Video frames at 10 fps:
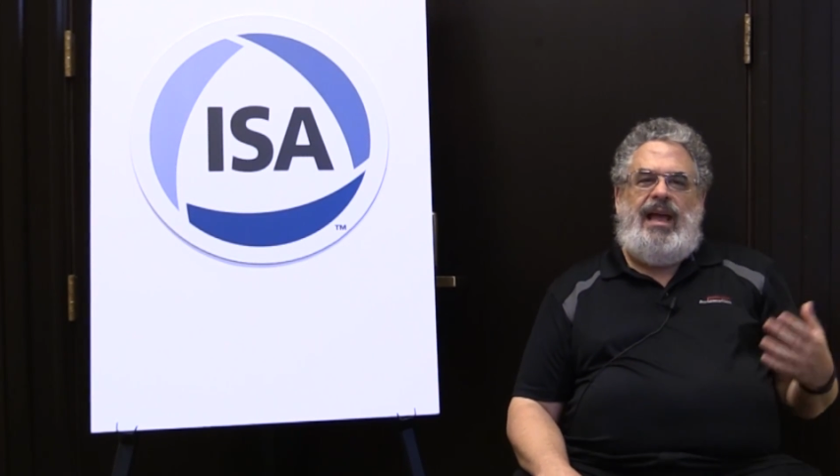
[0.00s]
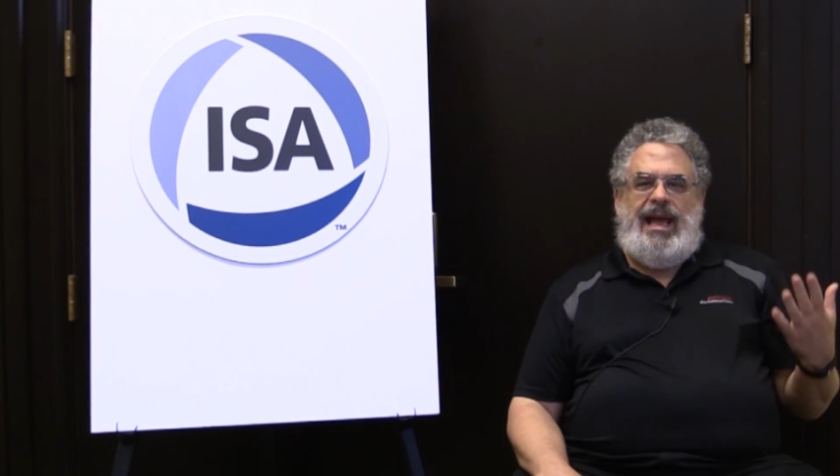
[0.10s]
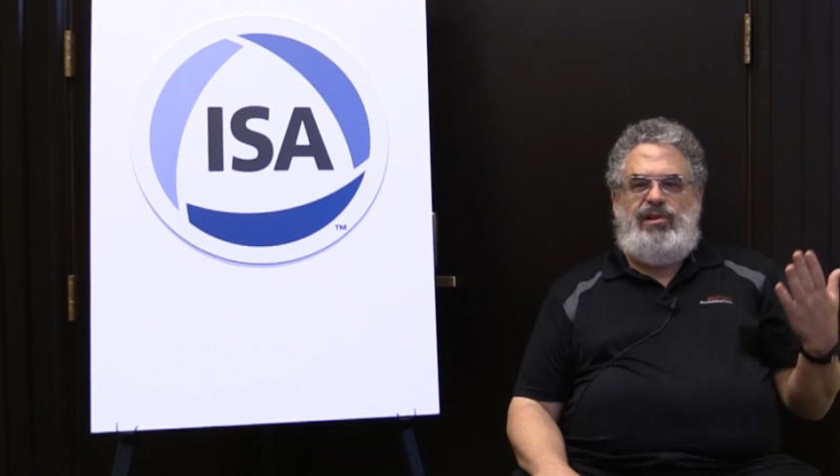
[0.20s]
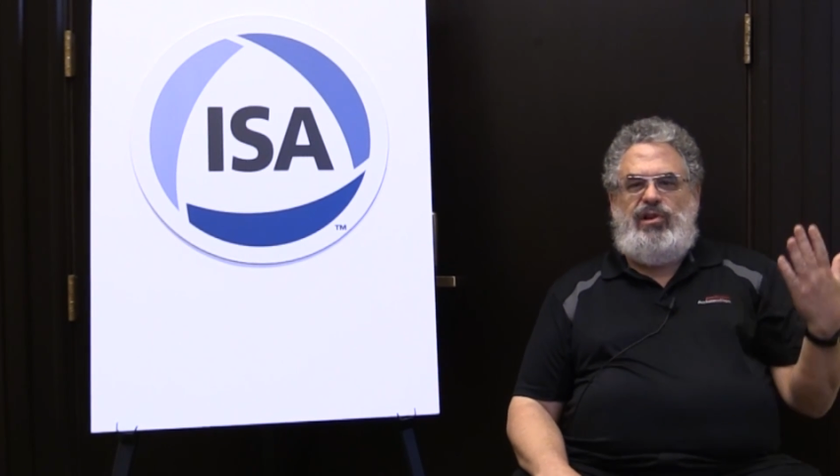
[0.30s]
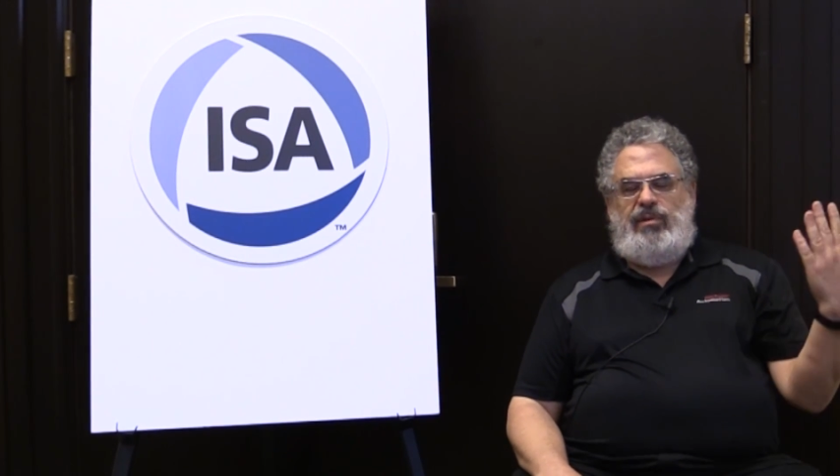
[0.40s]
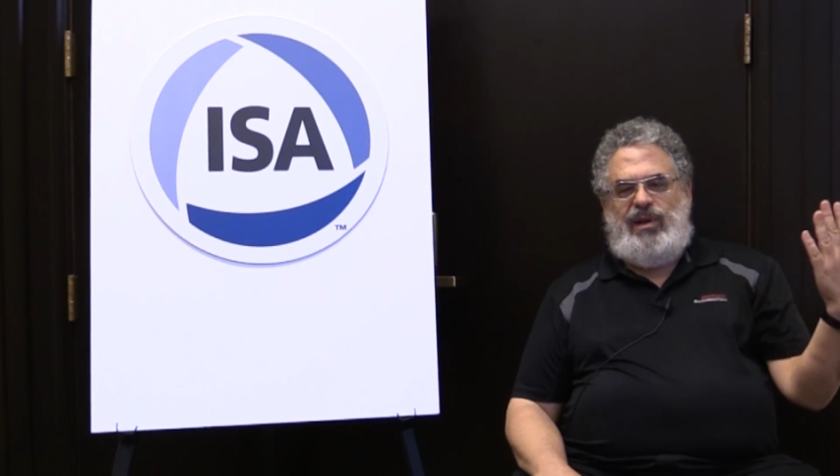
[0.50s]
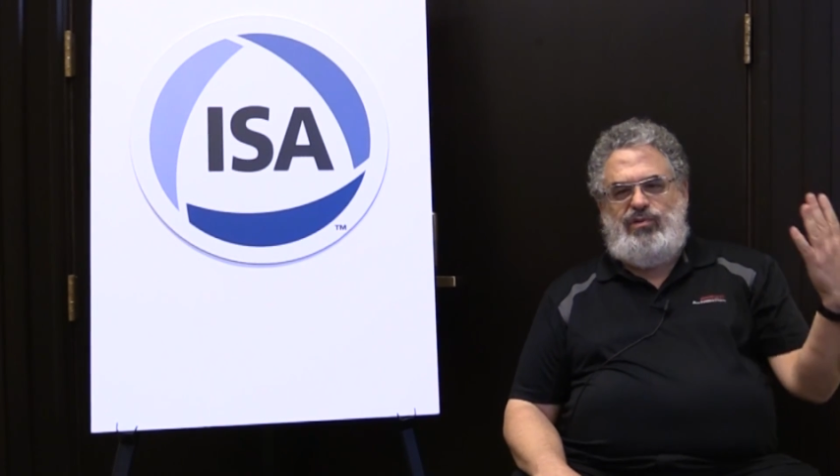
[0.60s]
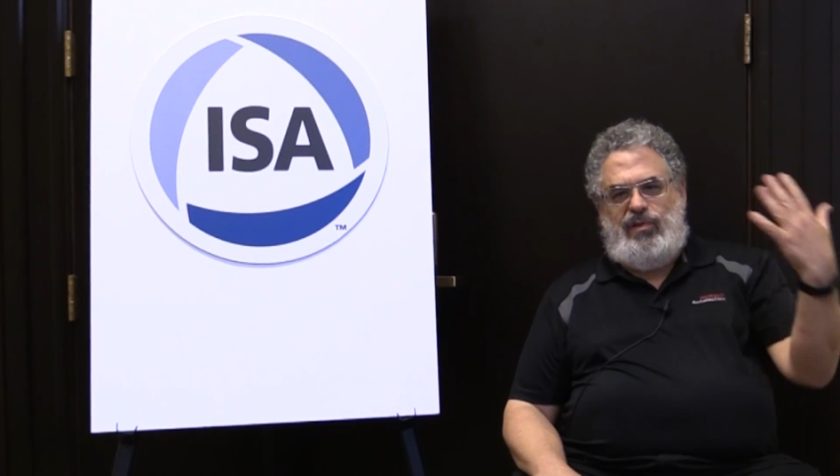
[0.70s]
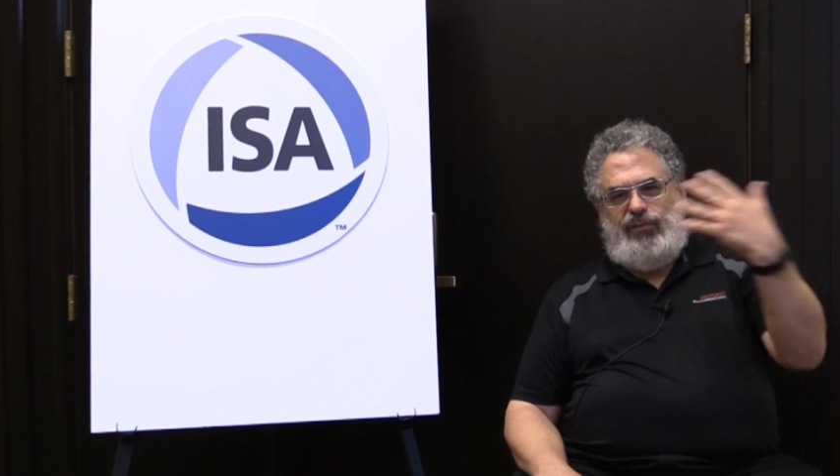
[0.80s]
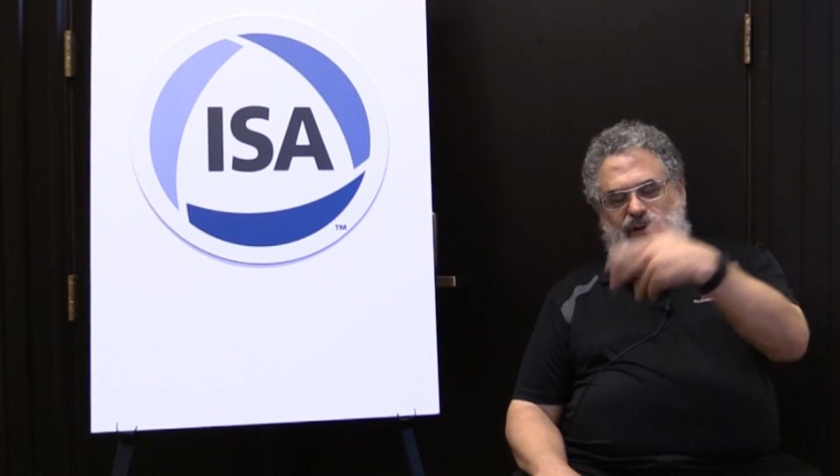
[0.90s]
and you can
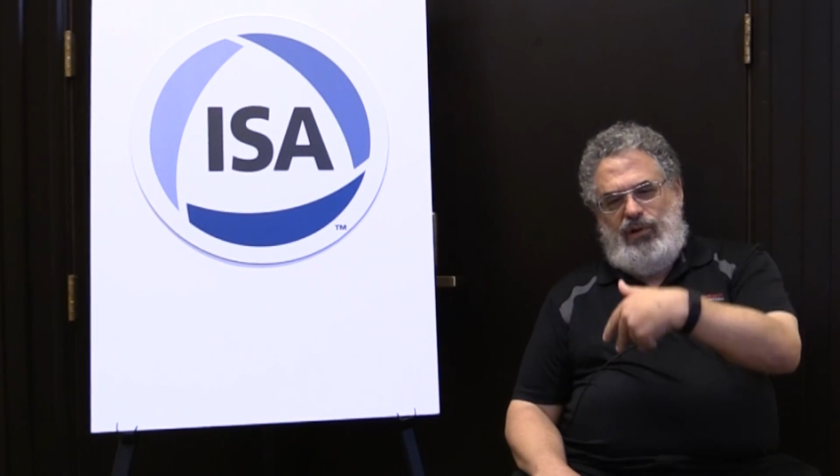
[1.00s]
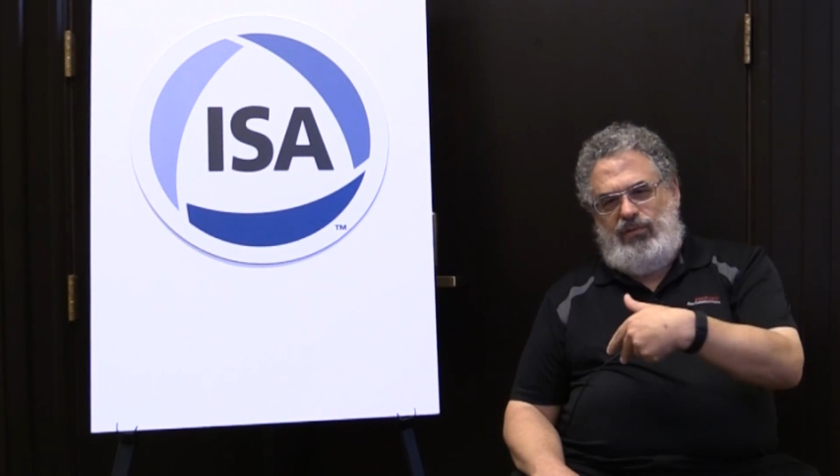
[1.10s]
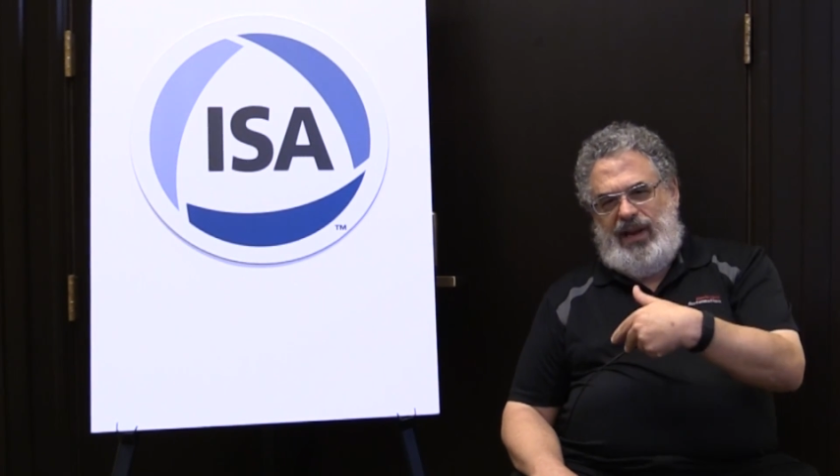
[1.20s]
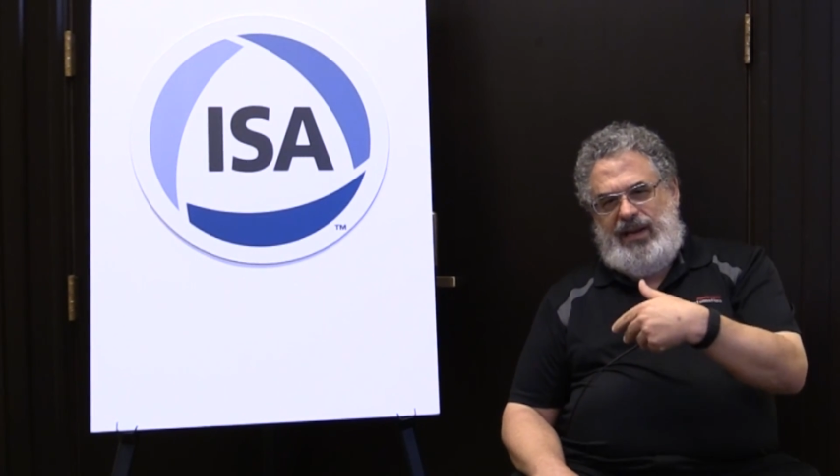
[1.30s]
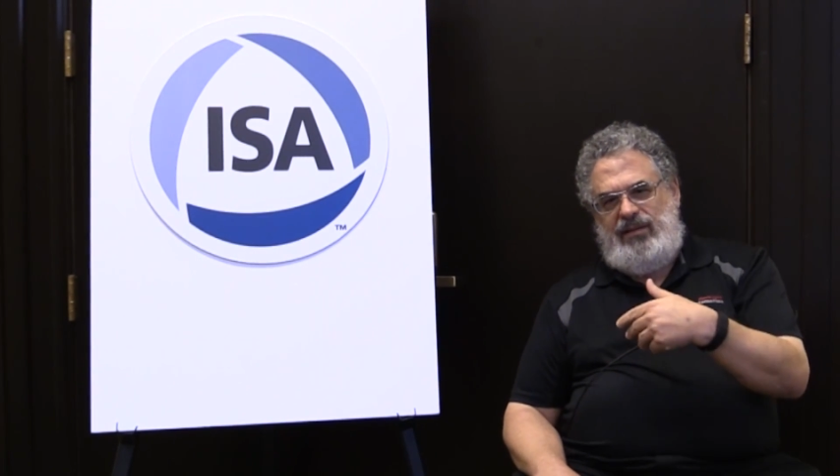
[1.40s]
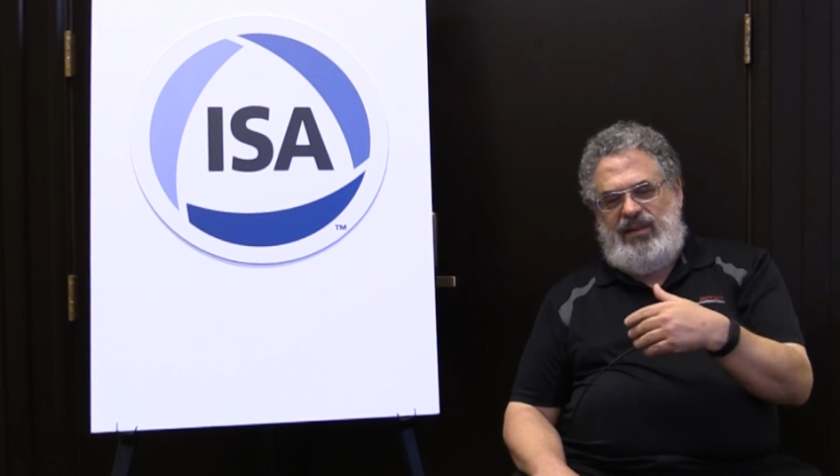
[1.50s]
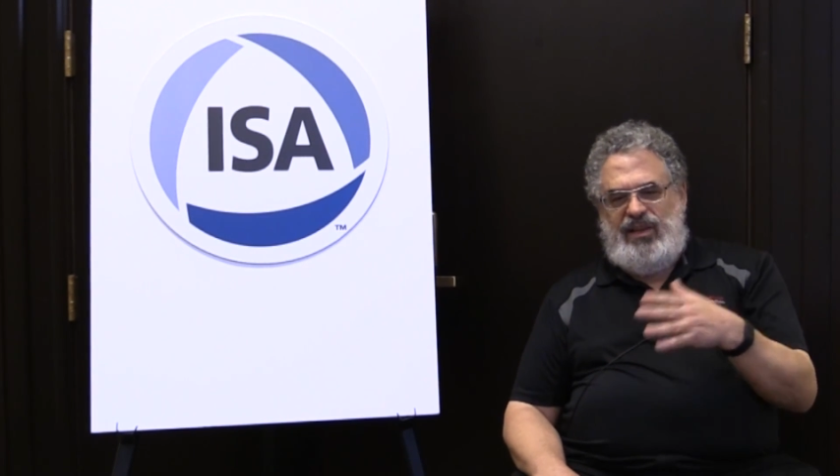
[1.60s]
measure the flow rate,